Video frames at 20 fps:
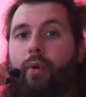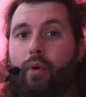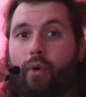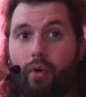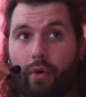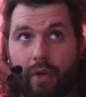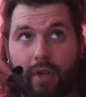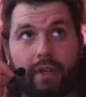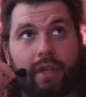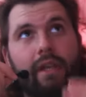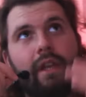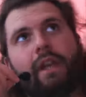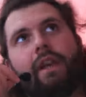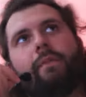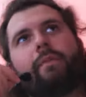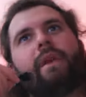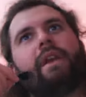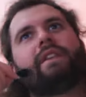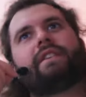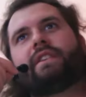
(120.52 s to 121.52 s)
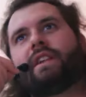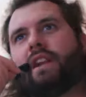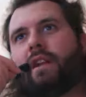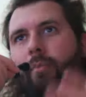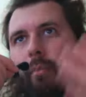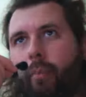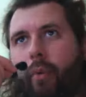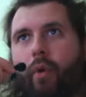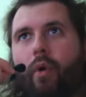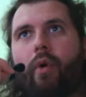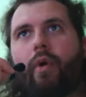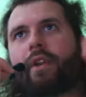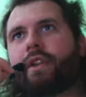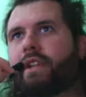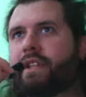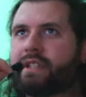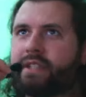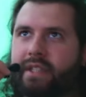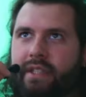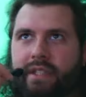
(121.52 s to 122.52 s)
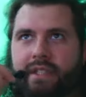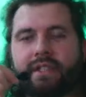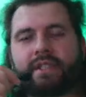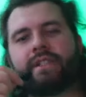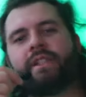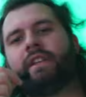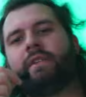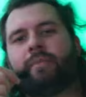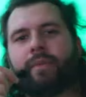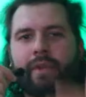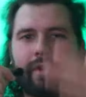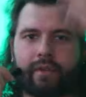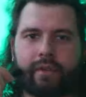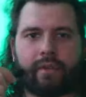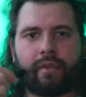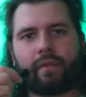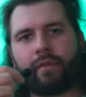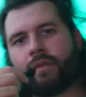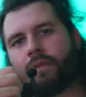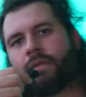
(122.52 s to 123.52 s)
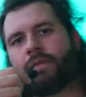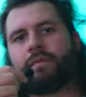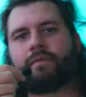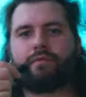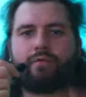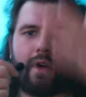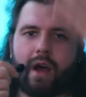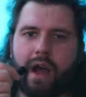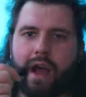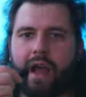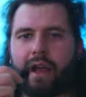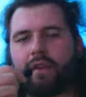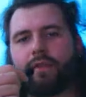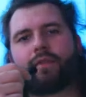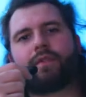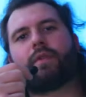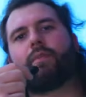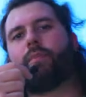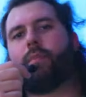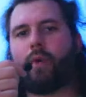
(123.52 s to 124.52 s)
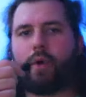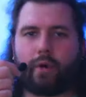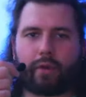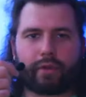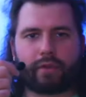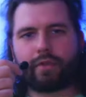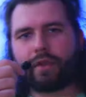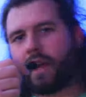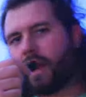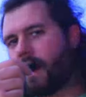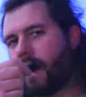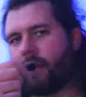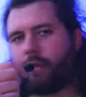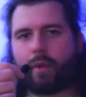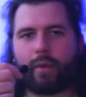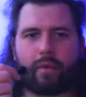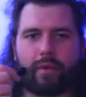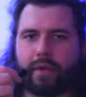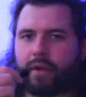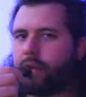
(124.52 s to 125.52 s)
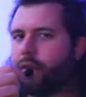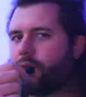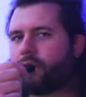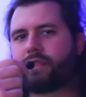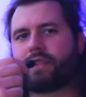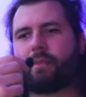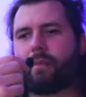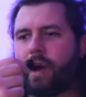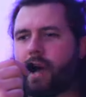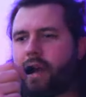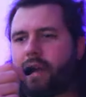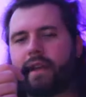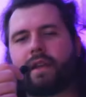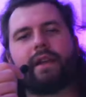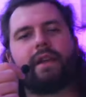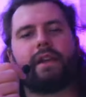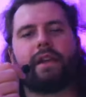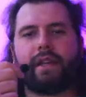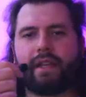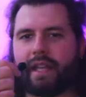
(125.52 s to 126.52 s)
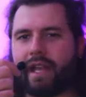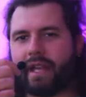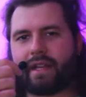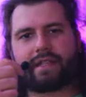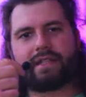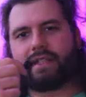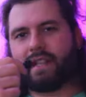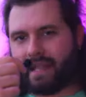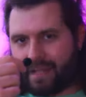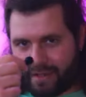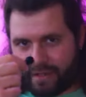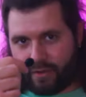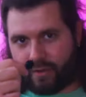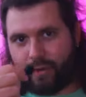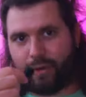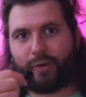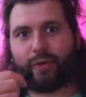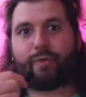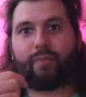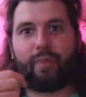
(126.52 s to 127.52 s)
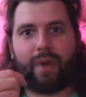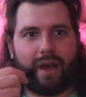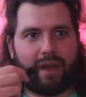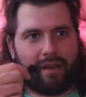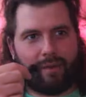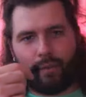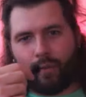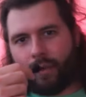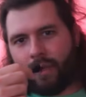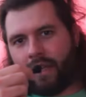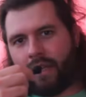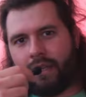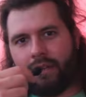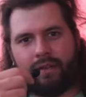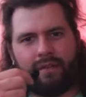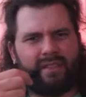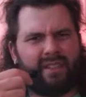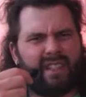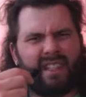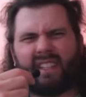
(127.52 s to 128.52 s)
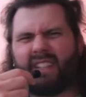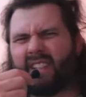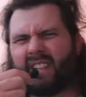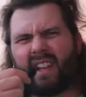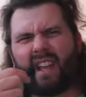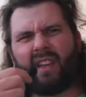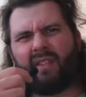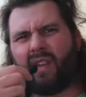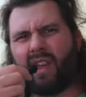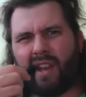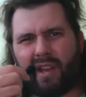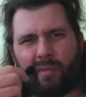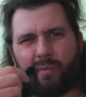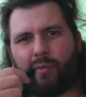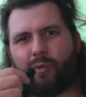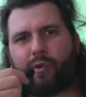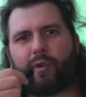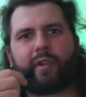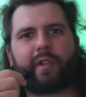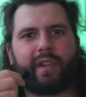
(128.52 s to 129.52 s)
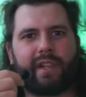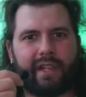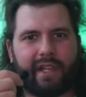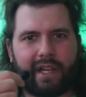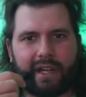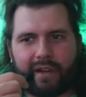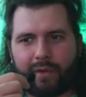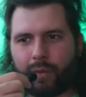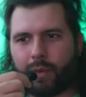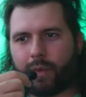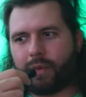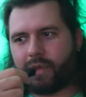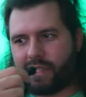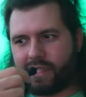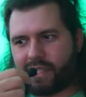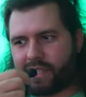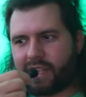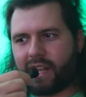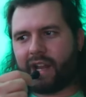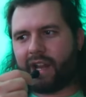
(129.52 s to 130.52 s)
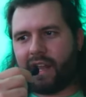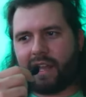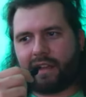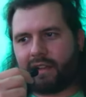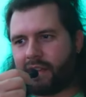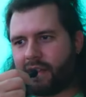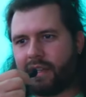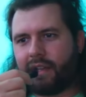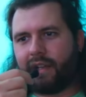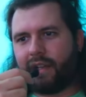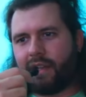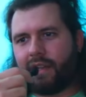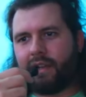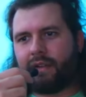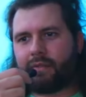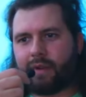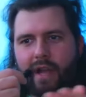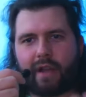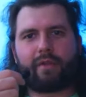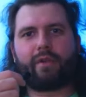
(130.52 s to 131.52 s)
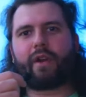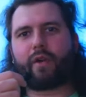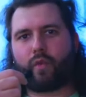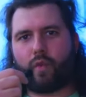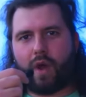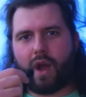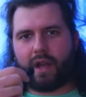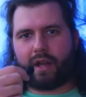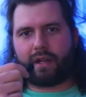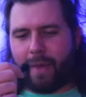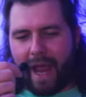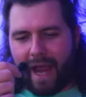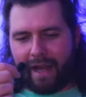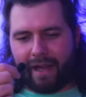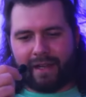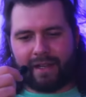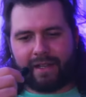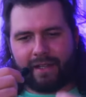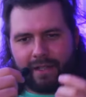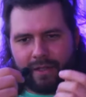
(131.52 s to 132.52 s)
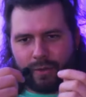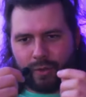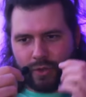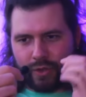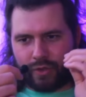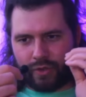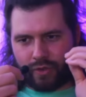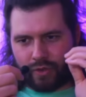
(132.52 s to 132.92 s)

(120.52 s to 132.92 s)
port. Basically, port is this typical wine from Portugal. Everyone knows about it. Yes, that's good, but we didn't have any port in there. We just had like regular wine. Man, it was